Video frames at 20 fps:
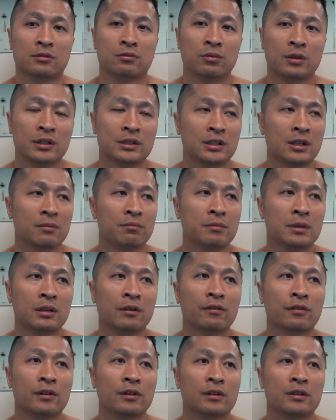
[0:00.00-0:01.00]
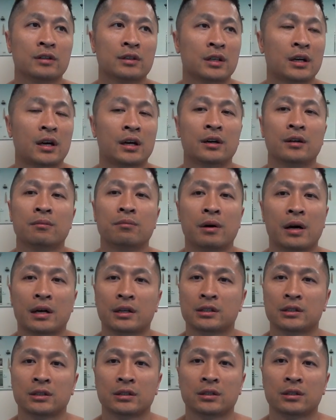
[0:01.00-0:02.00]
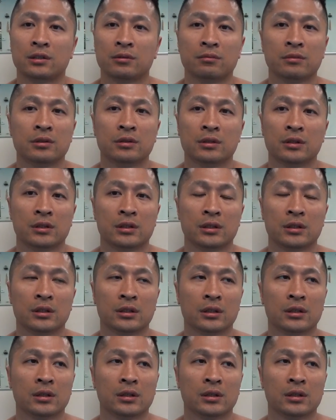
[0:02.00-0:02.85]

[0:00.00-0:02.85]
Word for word: What does that mean for the entire boxing community?